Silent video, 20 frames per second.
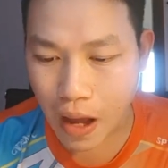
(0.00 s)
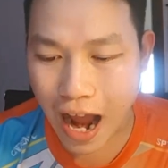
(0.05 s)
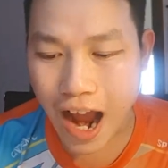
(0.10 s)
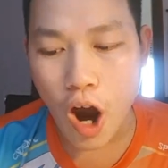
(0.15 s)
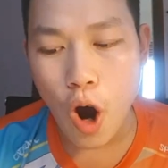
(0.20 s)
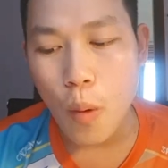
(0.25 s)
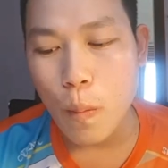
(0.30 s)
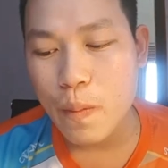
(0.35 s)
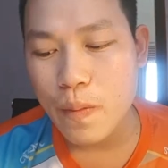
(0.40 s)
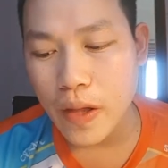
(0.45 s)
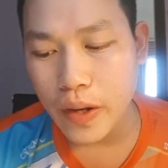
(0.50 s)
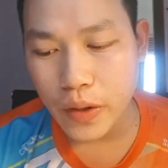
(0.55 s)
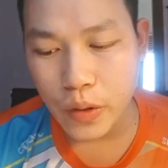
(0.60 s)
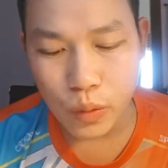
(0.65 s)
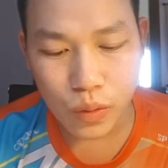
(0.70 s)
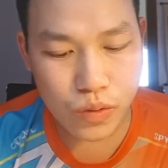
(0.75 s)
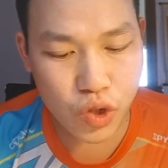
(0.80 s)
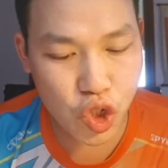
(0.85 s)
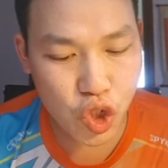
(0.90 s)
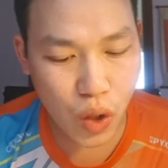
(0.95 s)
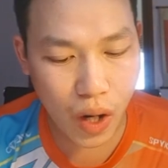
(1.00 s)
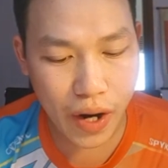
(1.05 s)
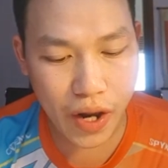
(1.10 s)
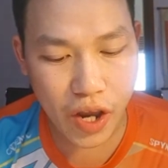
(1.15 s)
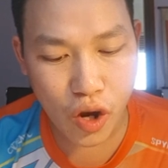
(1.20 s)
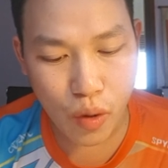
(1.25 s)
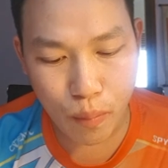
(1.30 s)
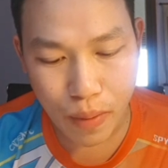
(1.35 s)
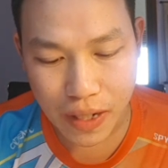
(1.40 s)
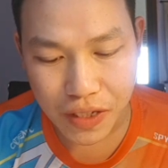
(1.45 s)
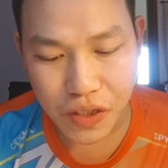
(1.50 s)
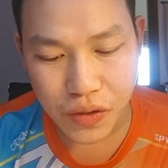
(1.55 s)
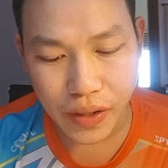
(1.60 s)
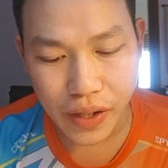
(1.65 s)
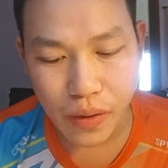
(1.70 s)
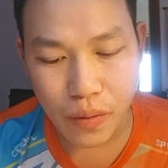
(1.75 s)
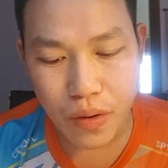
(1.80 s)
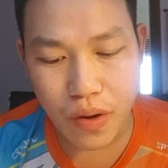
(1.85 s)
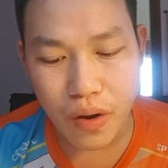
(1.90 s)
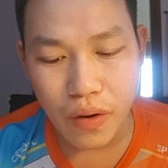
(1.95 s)
I hope that you will try your best
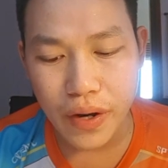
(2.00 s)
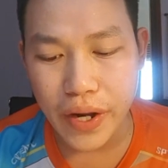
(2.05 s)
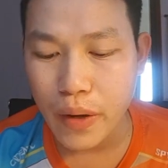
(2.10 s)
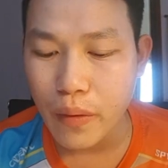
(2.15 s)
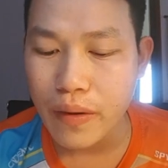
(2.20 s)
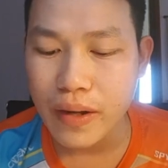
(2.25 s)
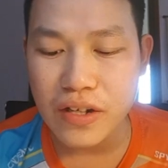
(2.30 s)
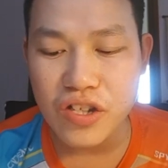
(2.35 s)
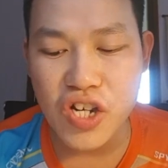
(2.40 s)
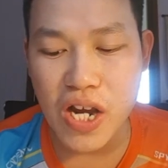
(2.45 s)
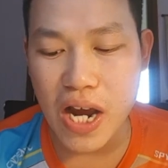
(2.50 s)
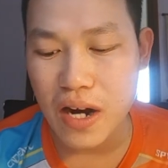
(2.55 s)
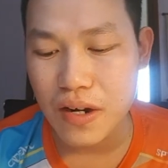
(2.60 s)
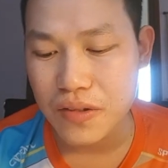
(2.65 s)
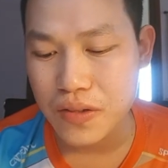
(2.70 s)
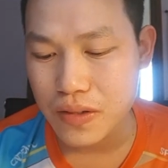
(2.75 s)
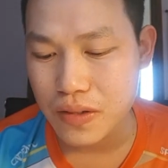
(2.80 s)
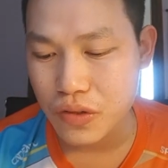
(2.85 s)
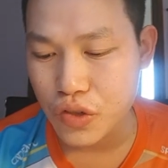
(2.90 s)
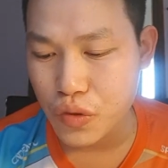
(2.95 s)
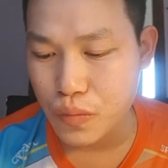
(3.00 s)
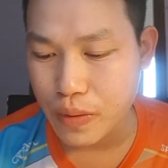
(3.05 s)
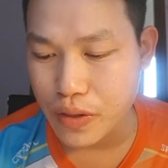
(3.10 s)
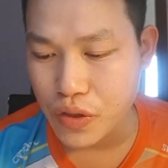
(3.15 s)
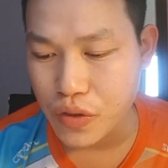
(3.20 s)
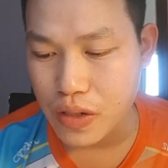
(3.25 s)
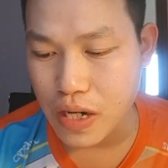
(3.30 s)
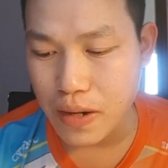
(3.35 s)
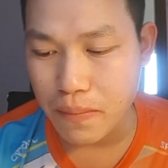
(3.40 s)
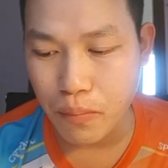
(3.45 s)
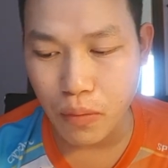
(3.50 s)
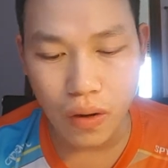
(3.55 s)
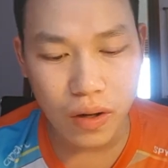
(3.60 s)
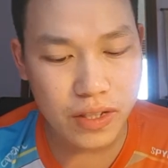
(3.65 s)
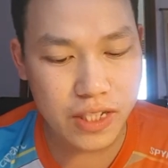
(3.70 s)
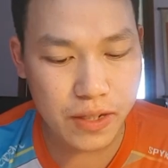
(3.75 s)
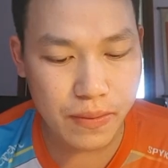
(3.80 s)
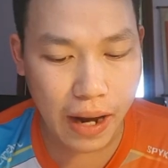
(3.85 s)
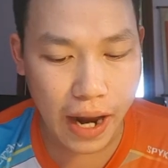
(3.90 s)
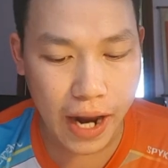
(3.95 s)
to use your unique talents to make today
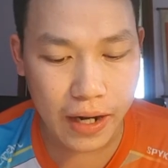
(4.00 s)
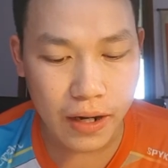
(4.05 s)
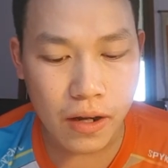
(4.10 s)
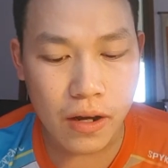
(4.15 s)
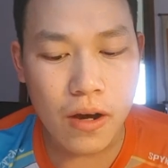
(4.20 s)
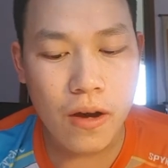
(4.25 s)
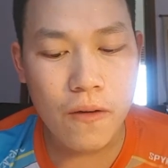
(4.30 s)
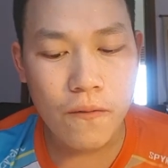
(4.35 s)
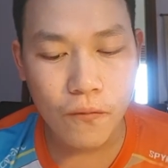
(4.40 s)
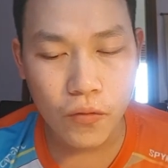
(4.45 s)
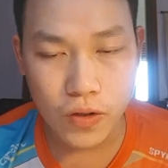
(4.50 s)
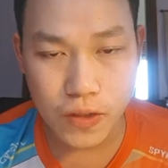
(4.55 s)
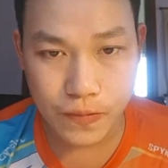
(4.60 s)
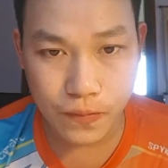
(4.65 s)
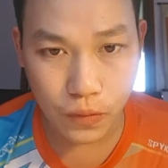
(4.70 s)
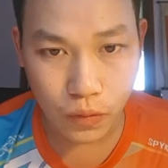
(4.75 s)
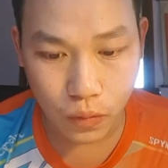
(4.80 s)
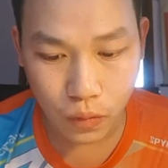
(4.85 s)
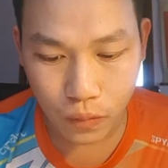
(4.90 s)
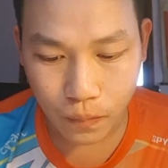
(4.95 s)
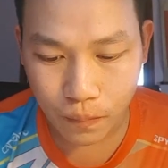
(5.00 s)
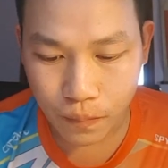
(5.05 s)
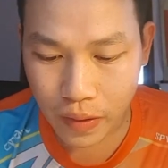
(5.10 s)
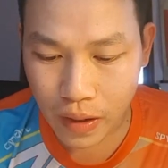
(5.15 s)
productive and fruitful.